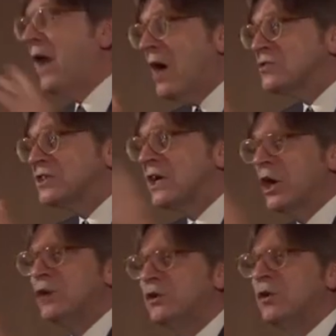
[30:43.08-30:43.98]
by launching
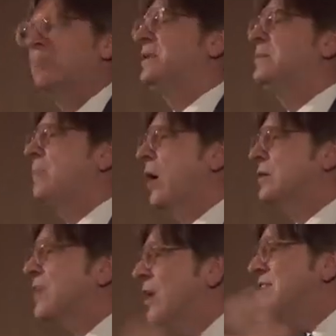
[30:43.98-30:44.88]
a European
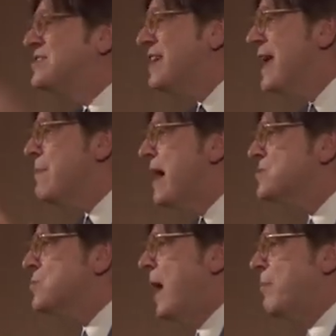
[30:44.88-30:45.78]
market. The same
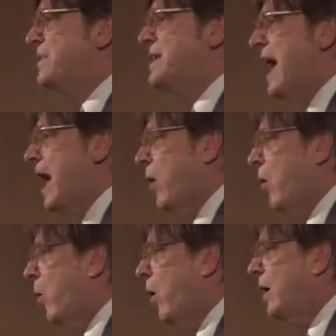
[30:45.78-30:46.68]
has to happen
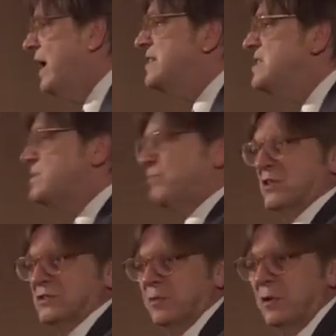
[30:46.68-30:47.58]
now. It is
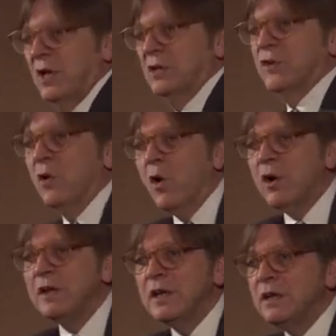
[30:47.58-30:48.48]
possible.
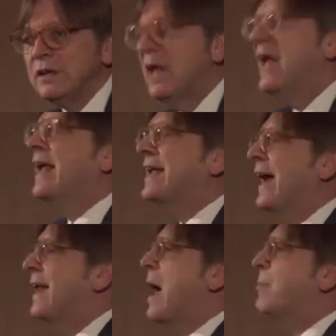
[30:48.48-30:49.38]
Delors did it.
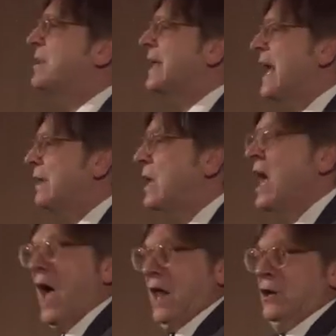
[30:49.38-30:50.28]
It can happen again.
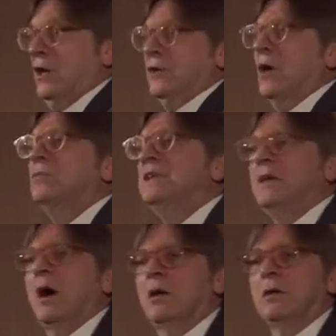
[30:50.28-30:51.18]
And not
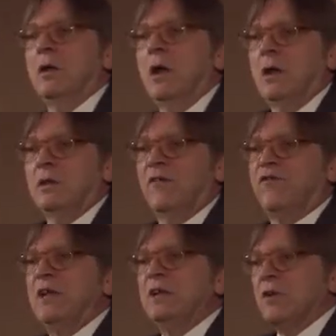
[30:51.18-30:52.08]
only on the
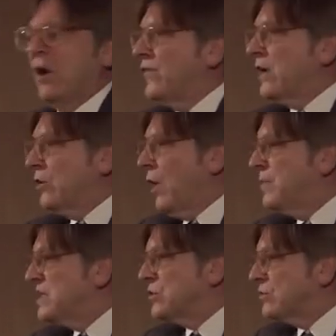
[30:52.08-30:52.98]
field of
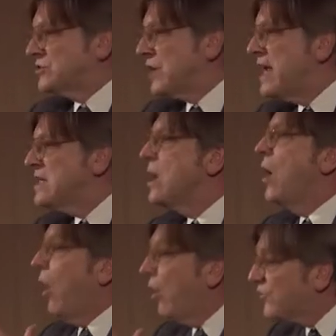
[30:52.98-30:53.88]
economics or trade,
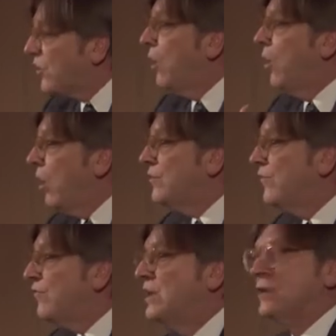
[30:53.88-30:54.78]
also on
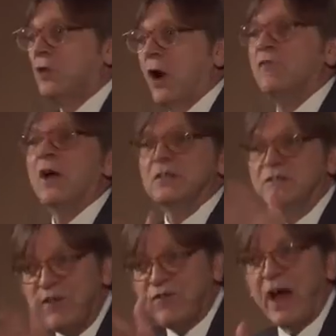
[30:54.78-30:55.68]
the field of
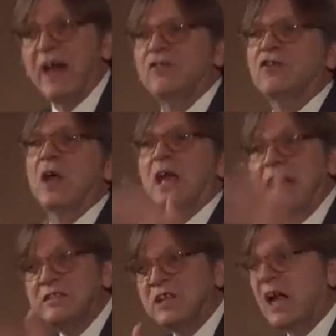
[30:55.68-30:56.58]
defense,
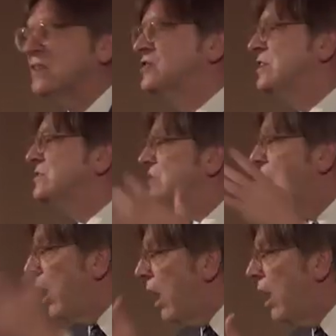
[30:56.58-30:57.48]
intelligence,